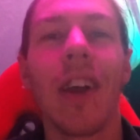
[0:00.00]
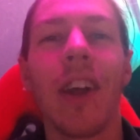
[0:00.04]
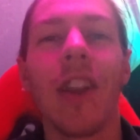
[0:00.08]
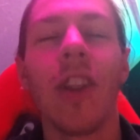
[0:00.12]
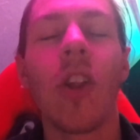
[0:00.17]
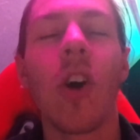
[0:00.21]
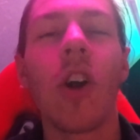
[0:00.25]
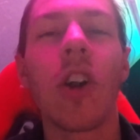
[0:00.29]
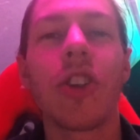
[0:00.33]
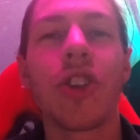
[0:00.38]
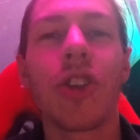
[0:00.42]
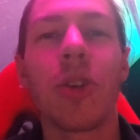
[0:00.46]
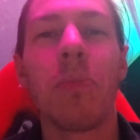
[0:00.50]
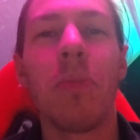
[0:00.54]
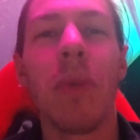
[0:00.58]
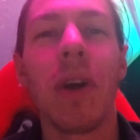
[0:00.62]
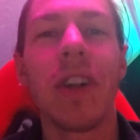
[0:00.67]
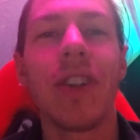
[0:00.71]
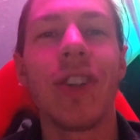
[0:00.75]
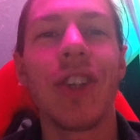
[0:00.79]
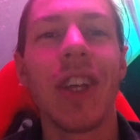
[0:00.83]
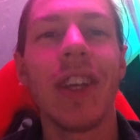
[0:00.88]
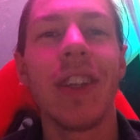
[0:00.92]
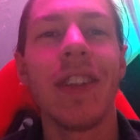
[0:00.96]
larger
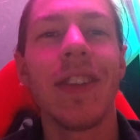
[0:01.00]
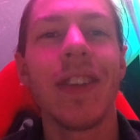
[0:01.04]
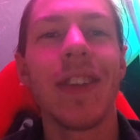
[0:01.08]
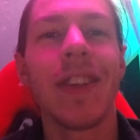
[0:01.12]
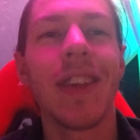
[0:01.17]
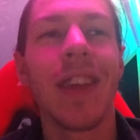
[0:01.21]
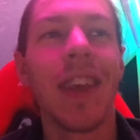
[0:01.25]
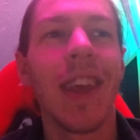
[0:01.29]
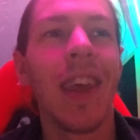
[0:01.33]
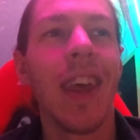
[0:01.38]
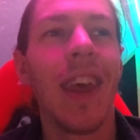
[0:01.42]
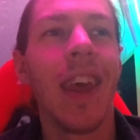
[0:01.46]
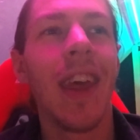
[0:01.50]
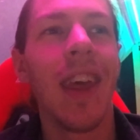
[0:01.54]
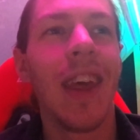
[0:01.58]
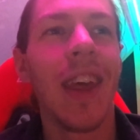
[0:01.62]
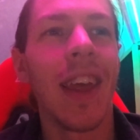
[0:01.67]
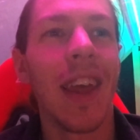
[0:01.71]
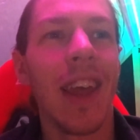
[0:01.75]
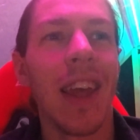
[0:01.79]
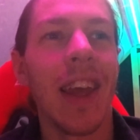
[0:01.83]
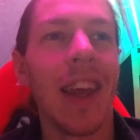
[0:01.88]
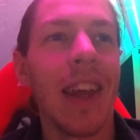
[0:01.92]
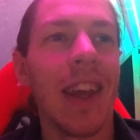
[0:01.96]
budget.
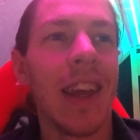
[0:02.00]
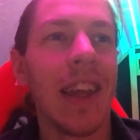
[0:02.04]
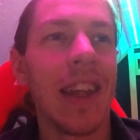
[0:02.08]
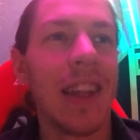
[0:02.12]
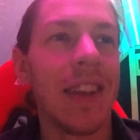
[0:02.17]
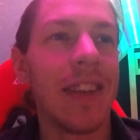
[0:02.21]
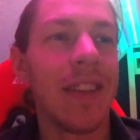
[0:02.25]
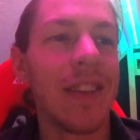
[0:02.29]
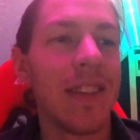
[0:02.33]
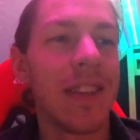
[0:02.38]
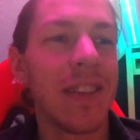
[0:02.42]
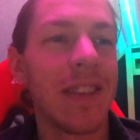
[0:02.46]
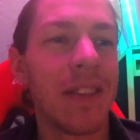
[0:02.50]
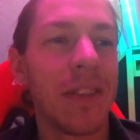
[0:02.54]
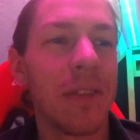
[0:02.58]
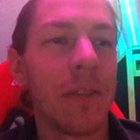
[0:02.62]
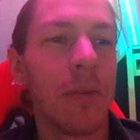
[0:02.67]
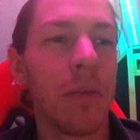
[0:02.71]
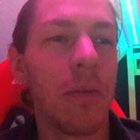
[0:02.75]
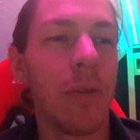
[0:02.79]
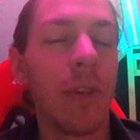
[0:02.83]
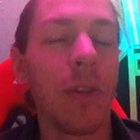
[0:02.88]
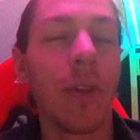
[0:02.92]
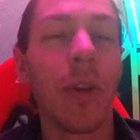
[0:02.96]
And
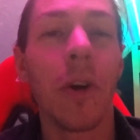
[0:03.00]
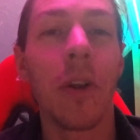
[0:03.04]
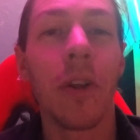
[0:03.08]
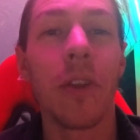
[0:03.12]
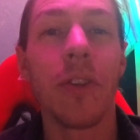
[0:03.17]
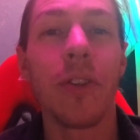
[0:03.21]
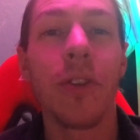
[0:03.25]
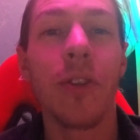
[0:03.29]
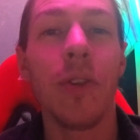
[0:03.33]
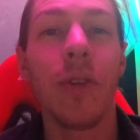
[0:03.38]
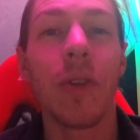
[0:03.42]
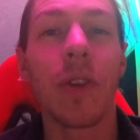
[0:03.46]
with all this new